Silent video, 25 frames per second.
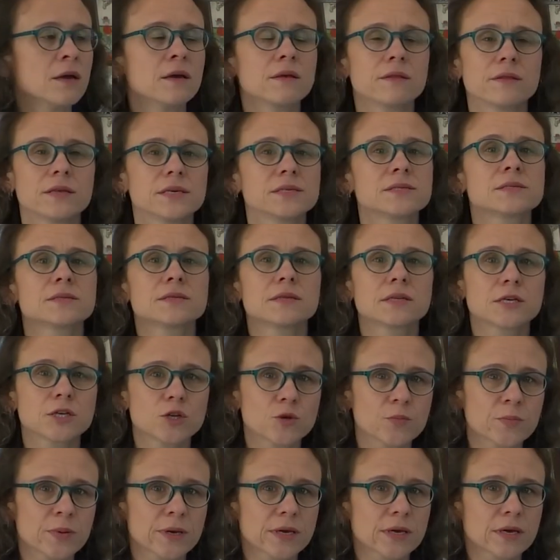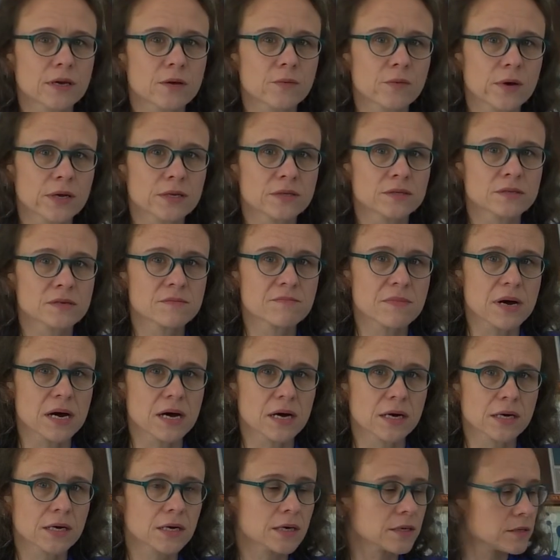This little piggy went to
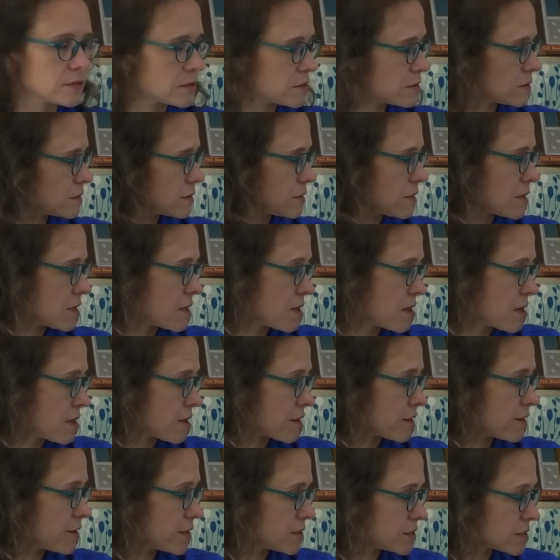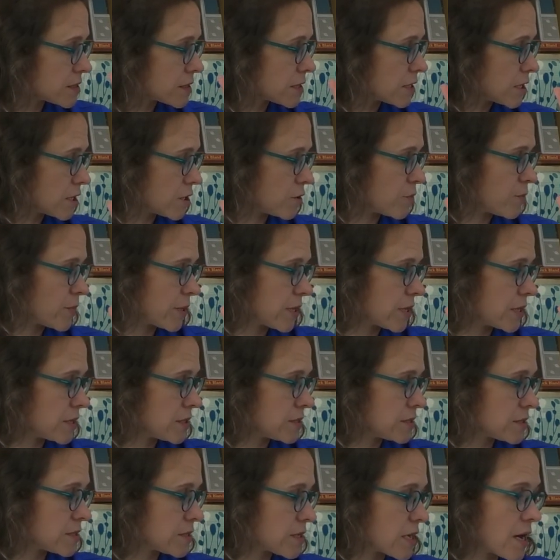market. This little
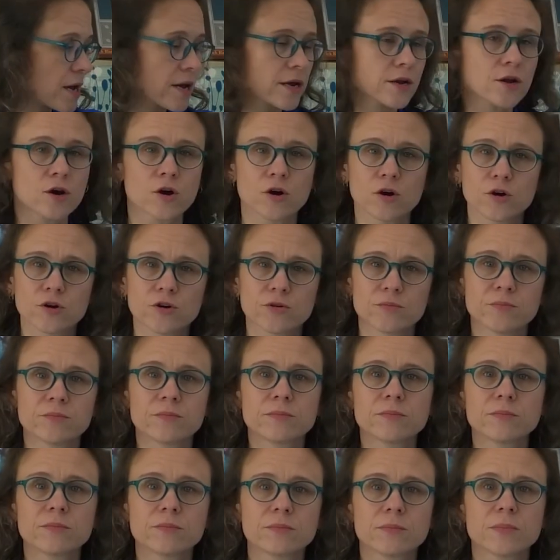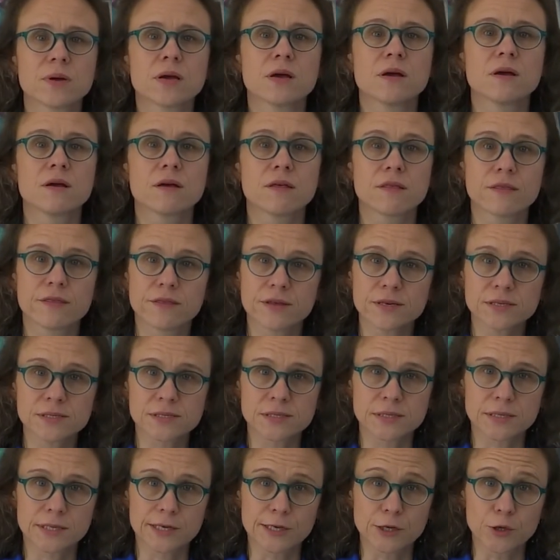piggy stayed home.
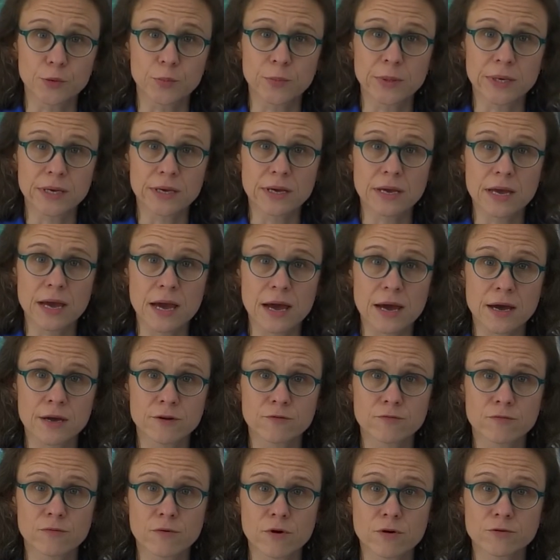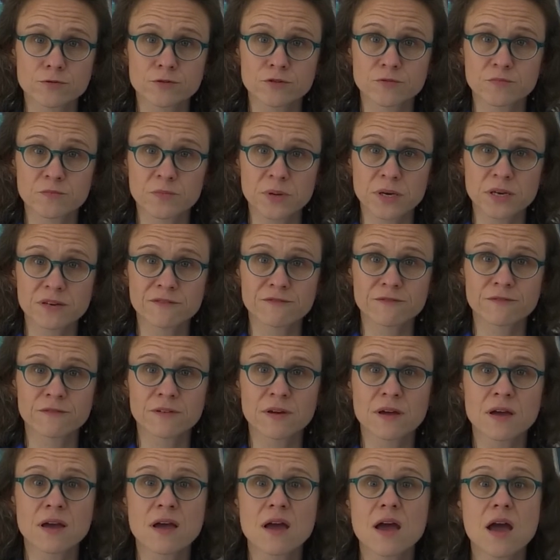This little piggy had roast beef
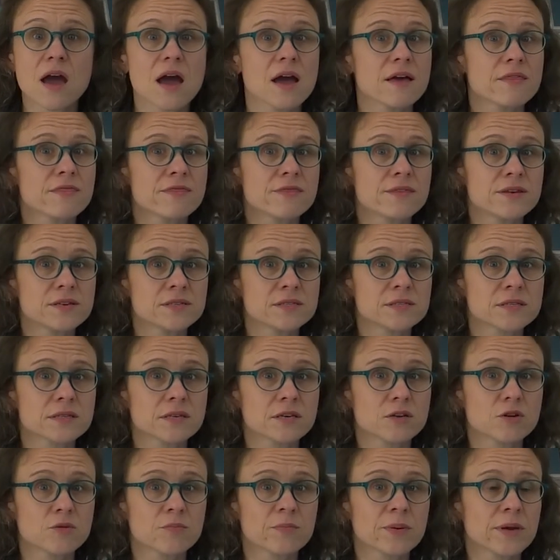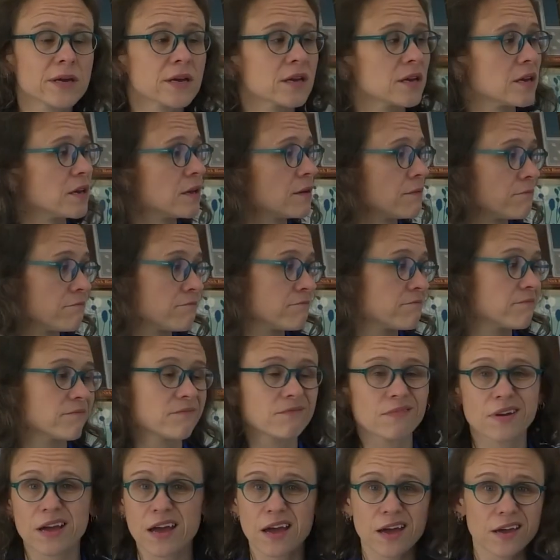and this little piggy
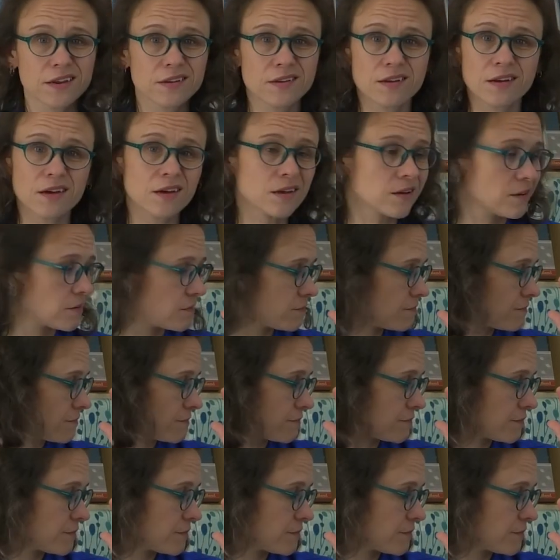had none.